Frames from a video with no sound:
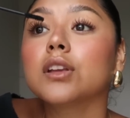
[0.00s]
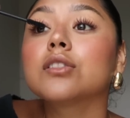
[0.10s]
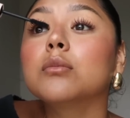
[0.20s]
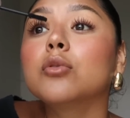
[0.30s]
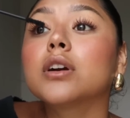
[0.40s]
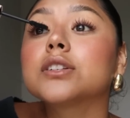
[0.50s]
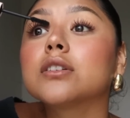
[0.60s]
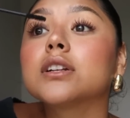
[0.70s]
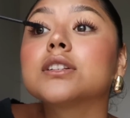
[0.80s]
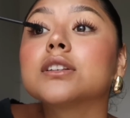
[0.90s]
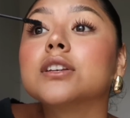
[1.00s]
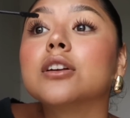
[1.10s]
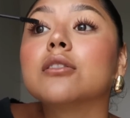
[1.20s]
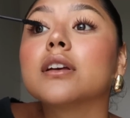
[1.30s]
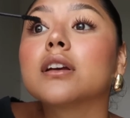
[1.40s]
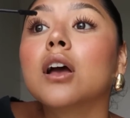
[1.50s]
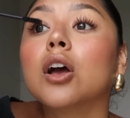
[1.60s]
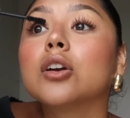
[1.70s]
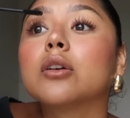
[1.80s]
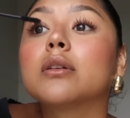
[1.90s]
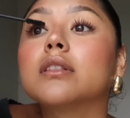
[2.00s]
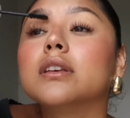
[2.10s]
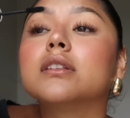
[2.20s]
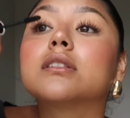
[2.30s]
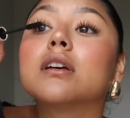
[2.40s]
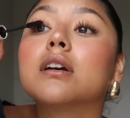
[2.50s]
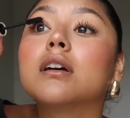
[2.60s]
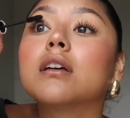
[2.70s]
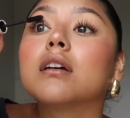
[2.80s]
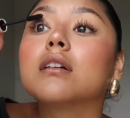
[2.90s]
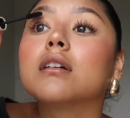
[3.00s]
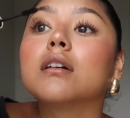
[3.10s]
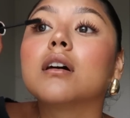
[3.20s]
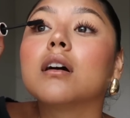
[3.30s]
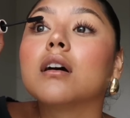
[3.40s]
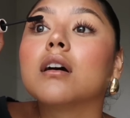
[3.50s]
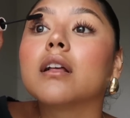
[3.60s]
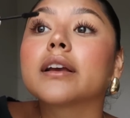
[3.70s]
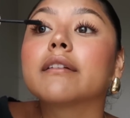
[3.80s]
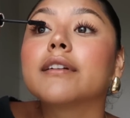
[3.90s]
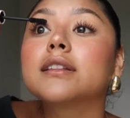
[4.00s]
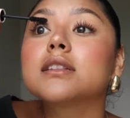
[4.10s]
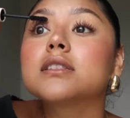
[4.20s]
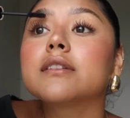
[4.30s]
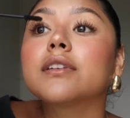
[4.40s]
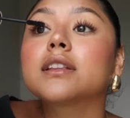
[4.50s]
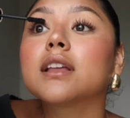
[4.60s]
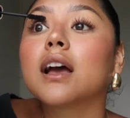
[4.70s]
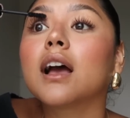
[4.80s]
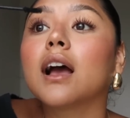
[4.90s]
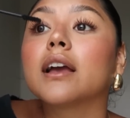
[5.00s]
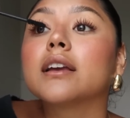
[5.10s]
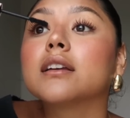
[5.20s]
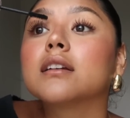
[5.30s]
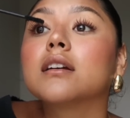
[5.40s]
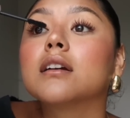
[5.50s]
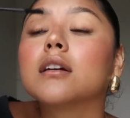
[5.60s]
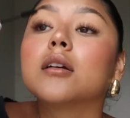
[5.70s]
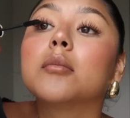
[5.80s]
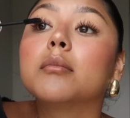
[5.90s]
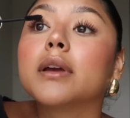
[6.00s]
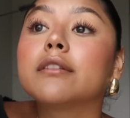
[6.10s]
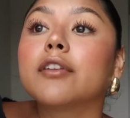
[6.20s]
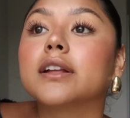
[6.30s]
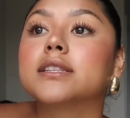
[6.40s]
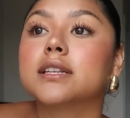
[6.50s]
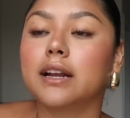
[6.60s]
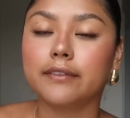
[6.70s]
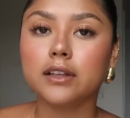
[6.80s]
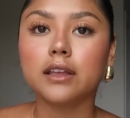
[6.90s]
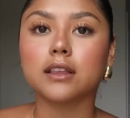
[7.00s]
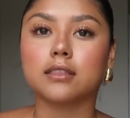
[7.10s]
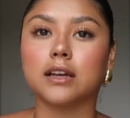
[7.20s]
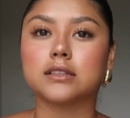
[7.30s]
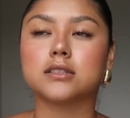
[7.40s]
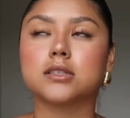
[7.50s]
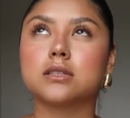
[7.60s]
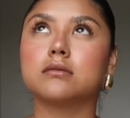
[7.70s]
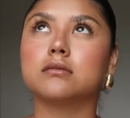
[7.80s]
the more I started to, you know, like go to these like events and stuff like that, I made friends. And I feel like that's